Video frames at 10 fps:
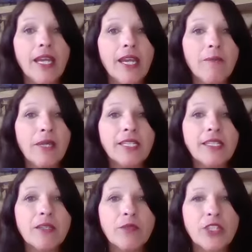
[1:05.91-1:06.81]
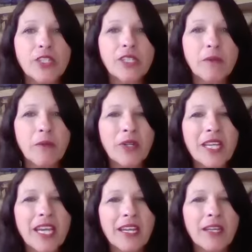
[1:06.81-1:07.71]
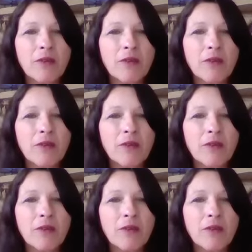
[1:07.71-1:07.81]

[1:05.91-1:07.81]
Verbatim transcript: And basically, we're just communicating.